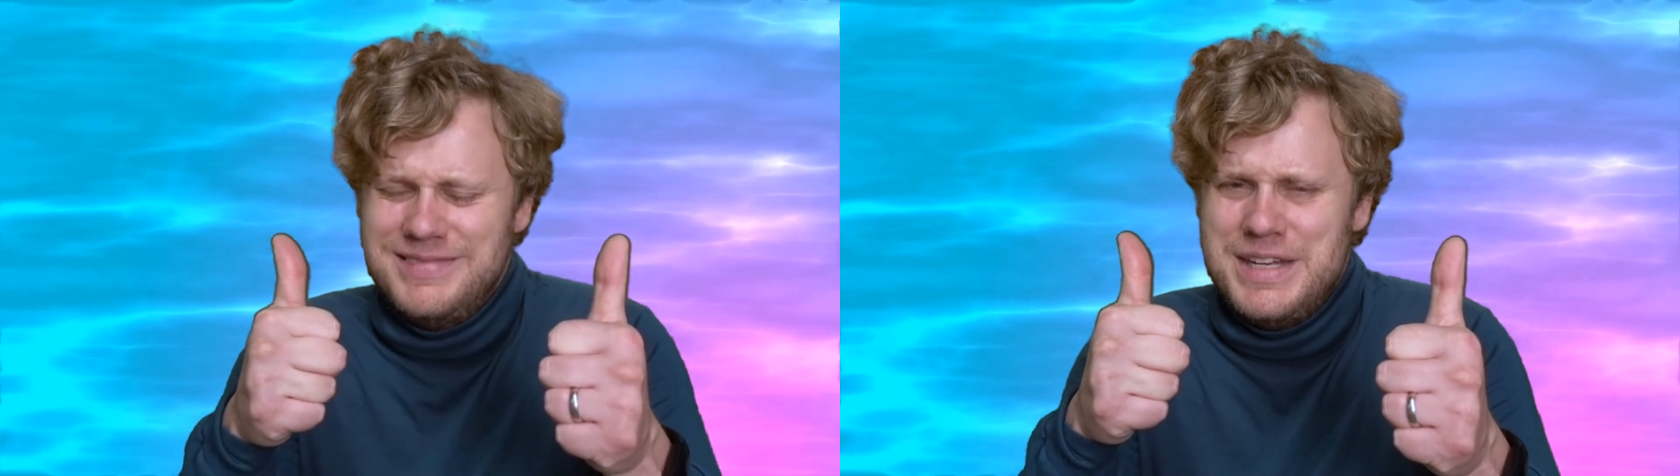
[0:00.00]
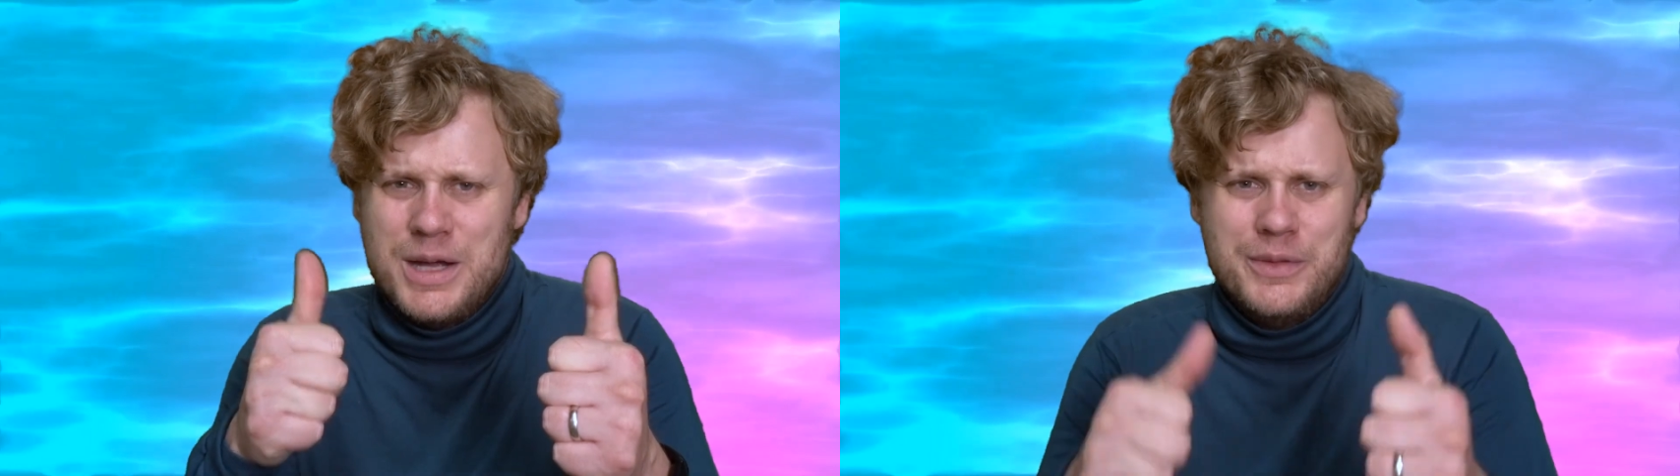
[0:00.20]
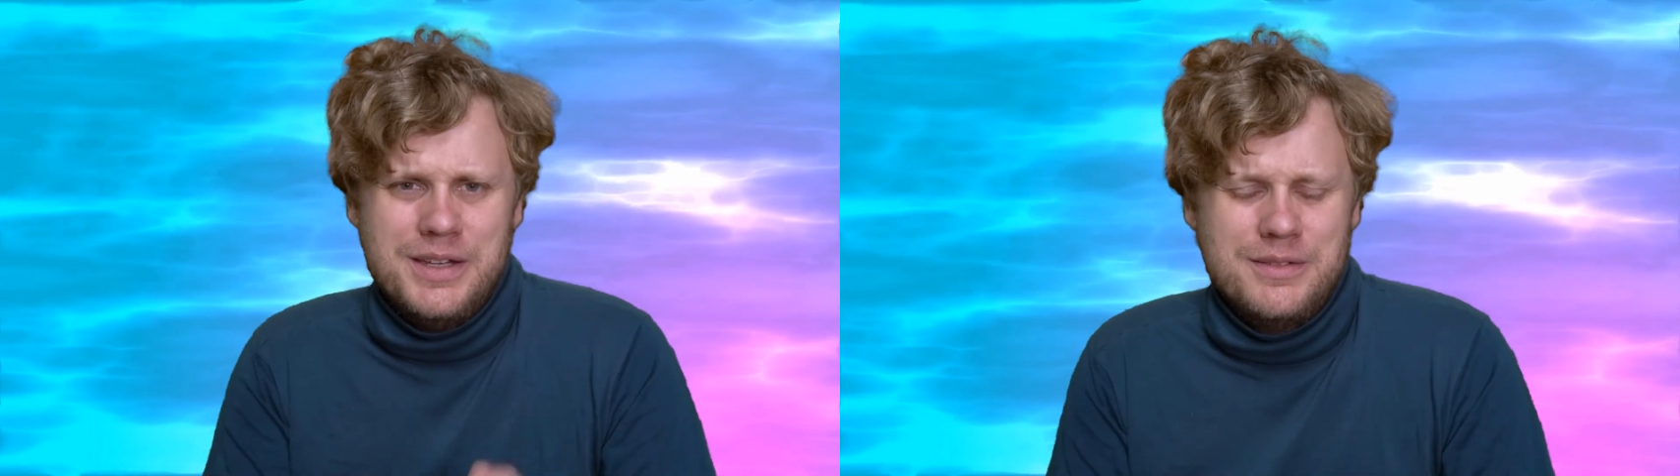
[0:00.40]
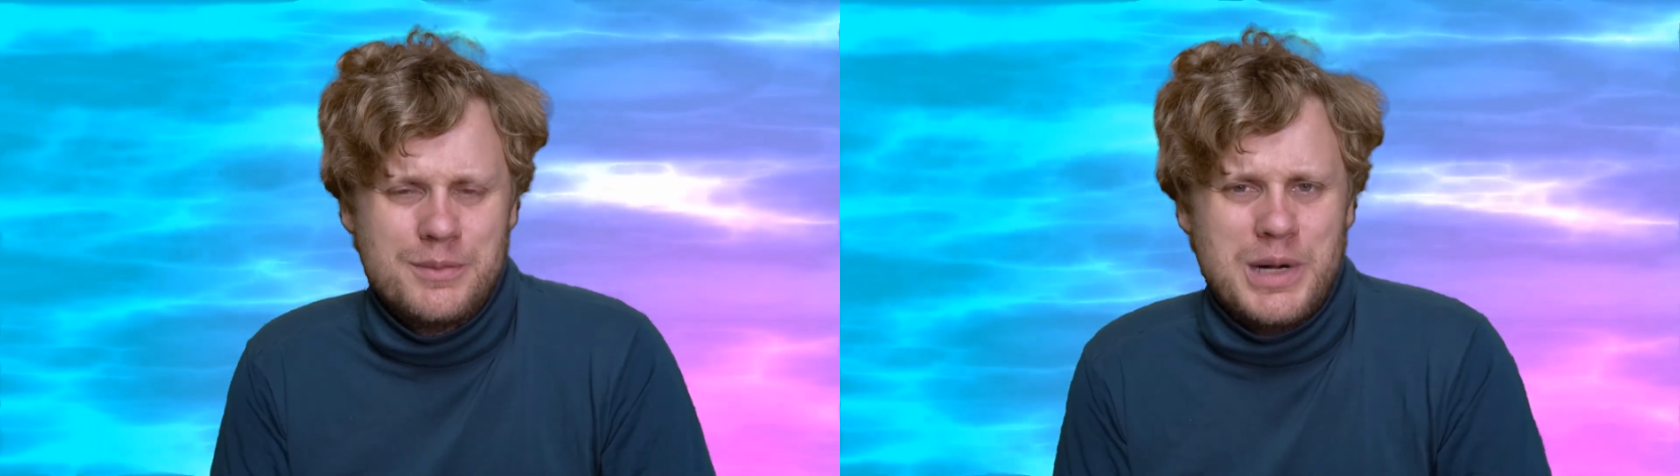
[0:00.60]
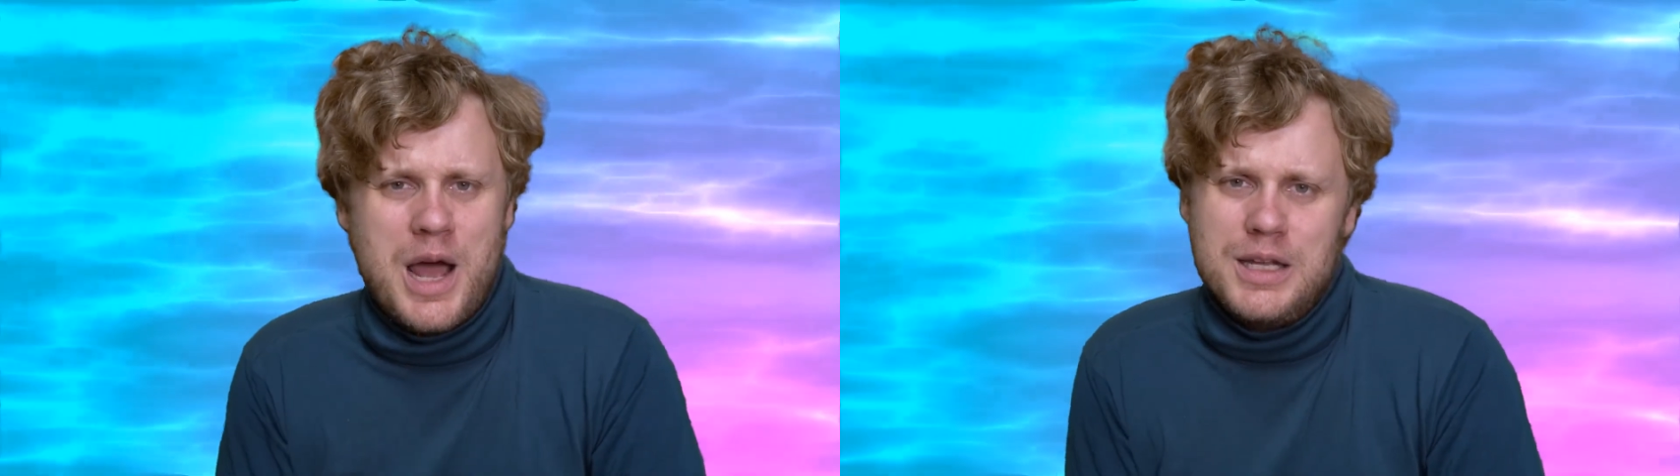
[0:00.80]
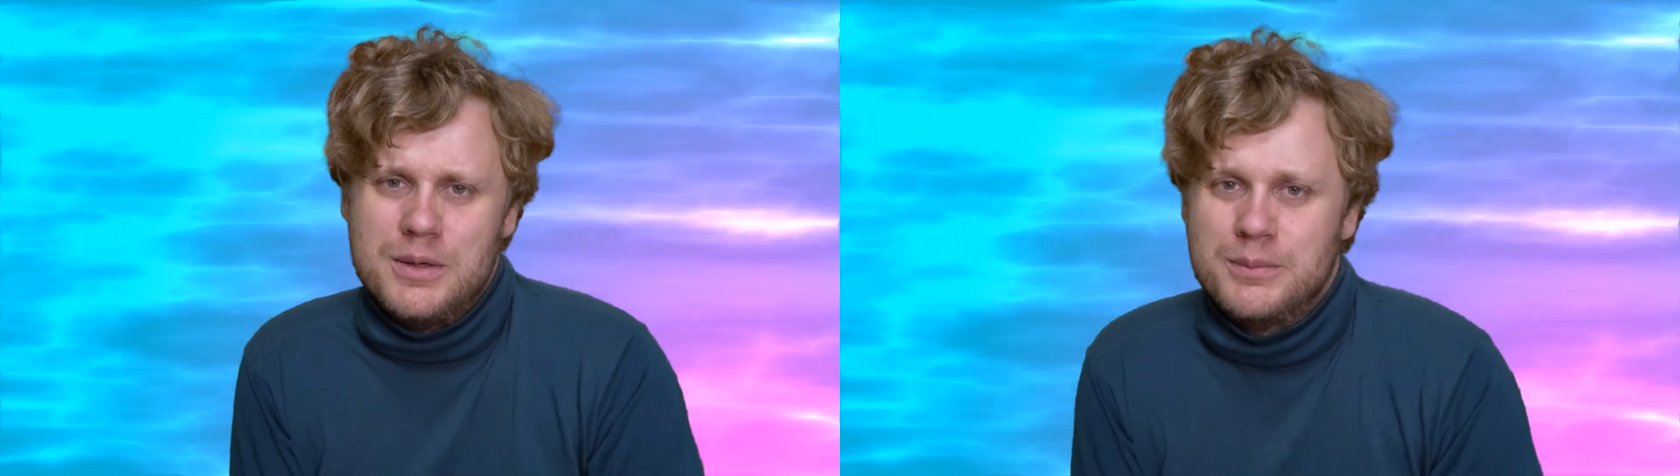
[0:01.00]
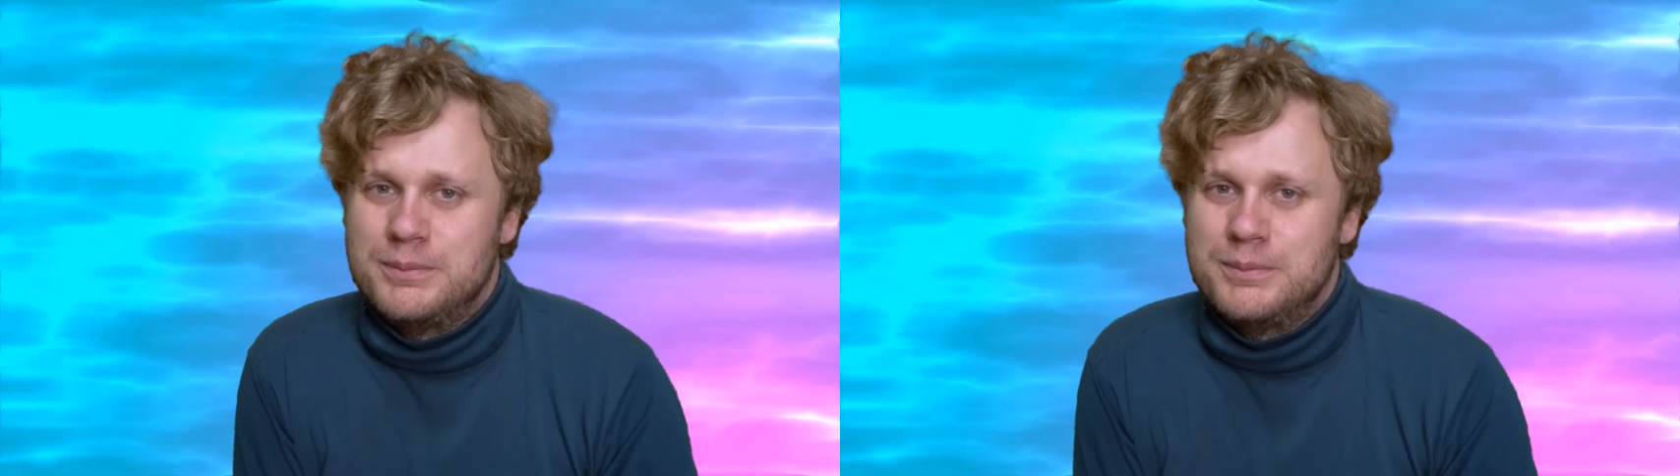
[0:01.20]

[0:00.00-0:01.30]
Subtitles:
nailed it. Proud of you.